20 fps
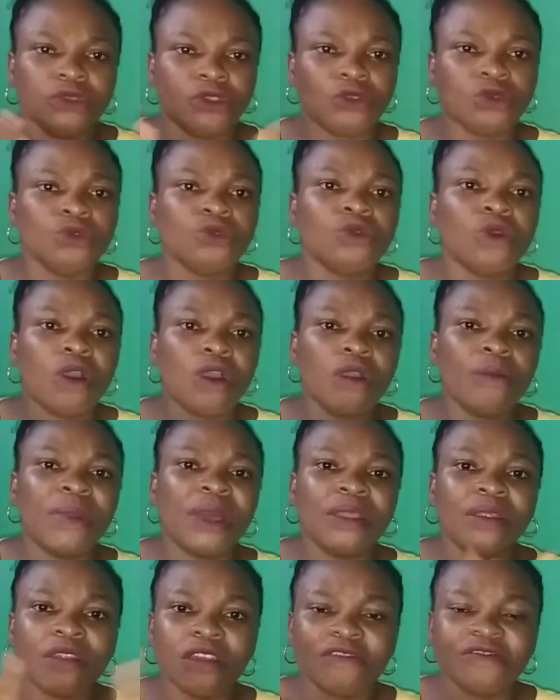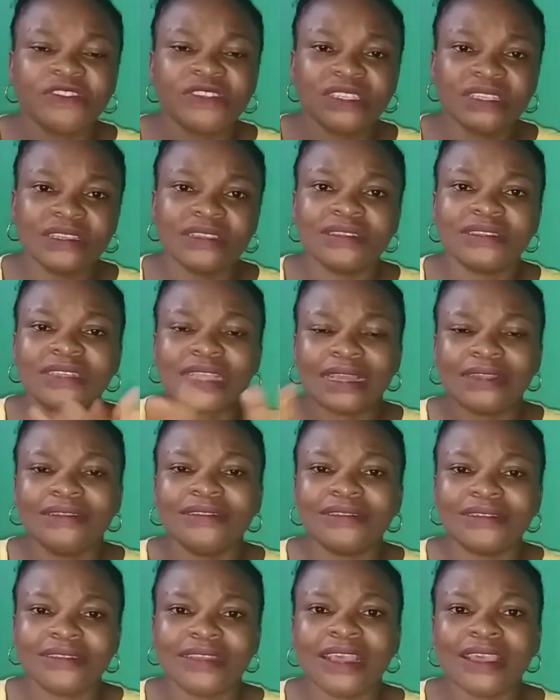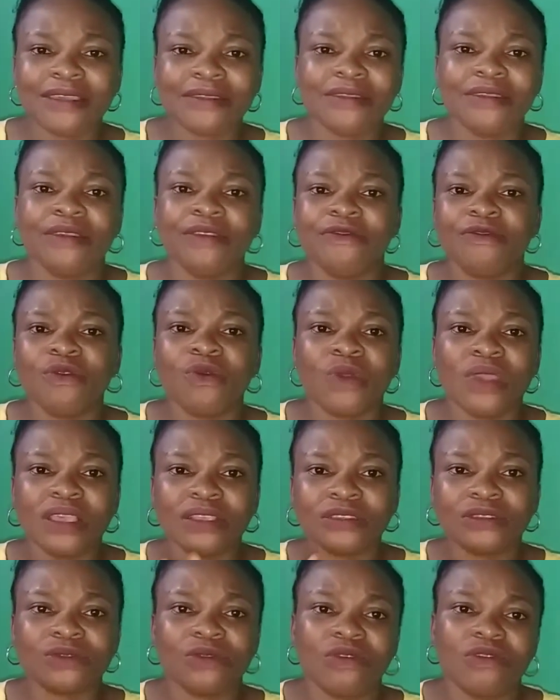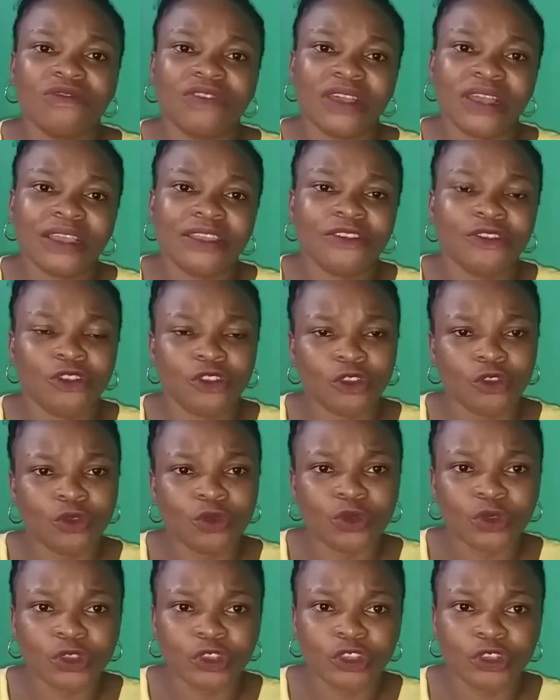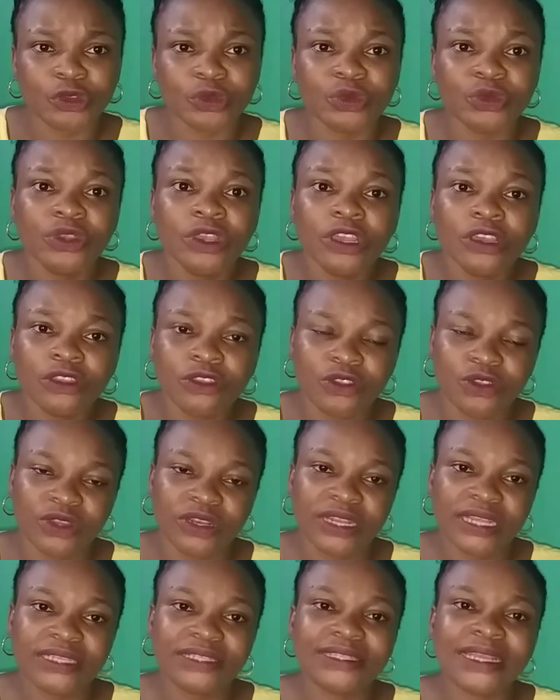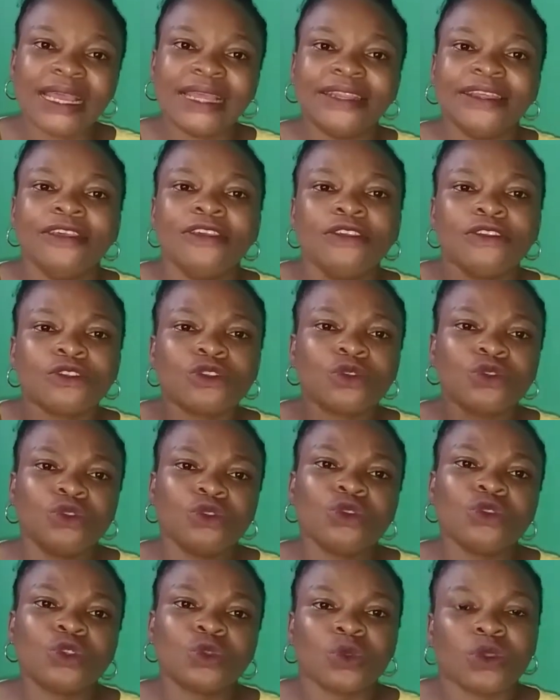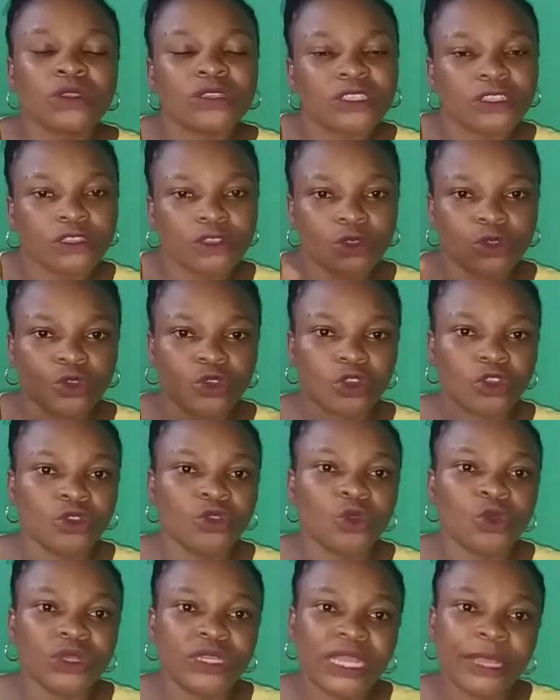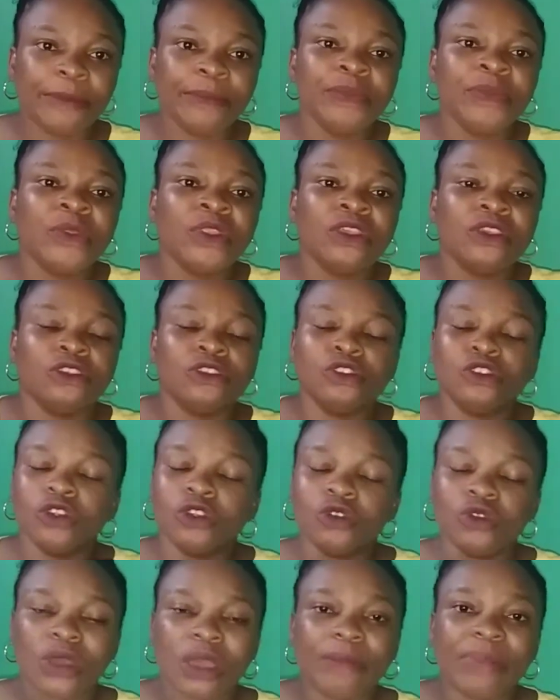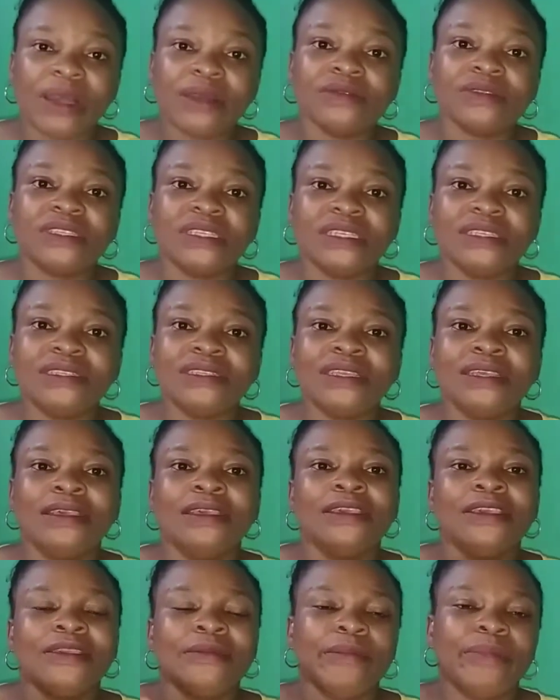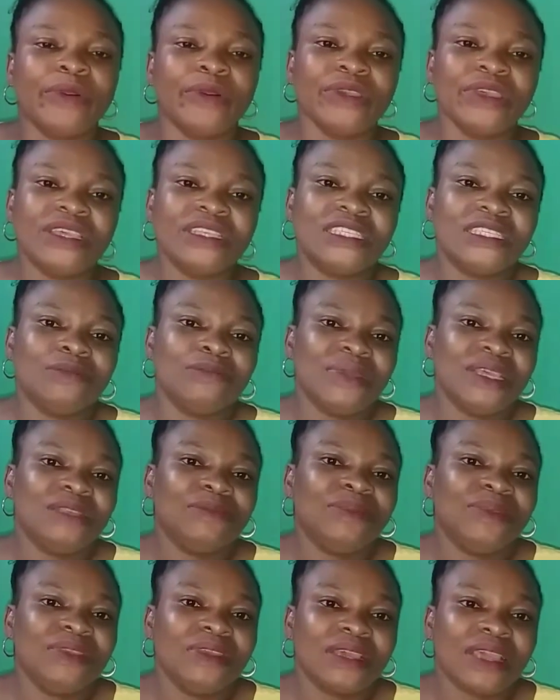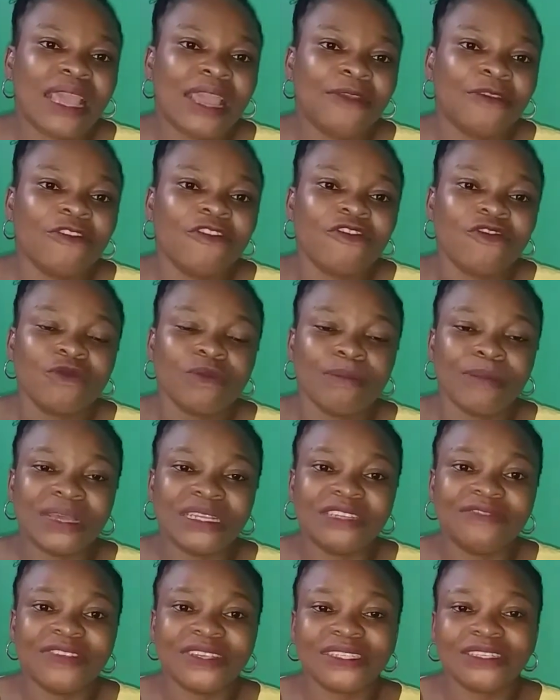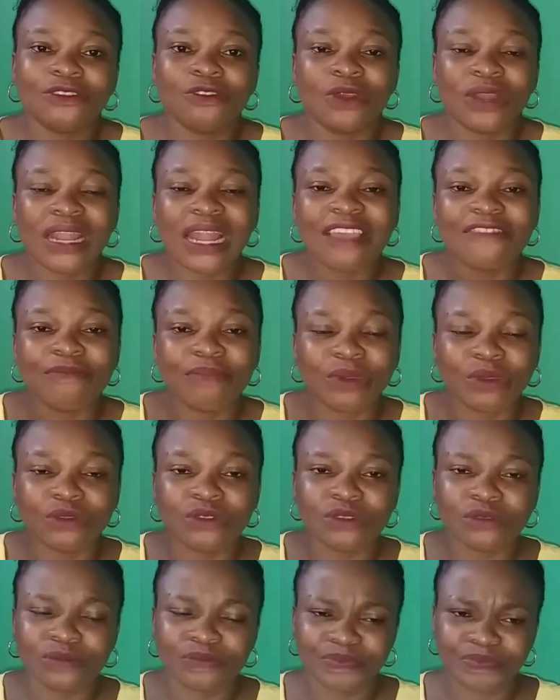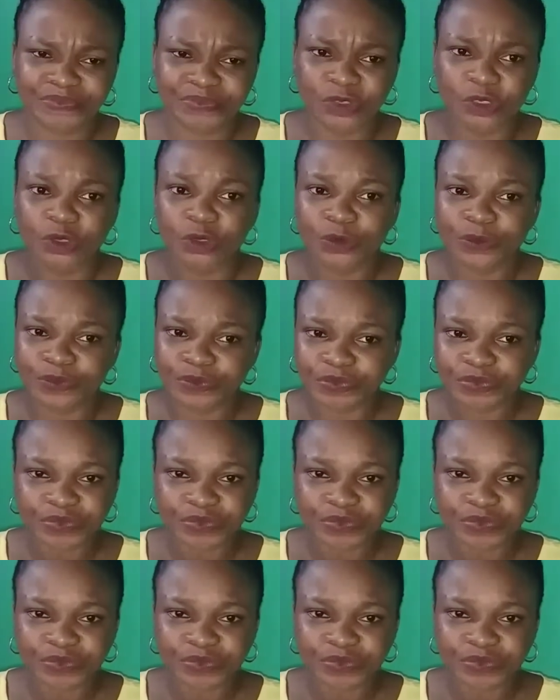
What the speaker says: do all manner of things and say evil ways over you understand? So those ones, you don't know them, you don't know about it, but it may be a kind of manifesting your life, but you know,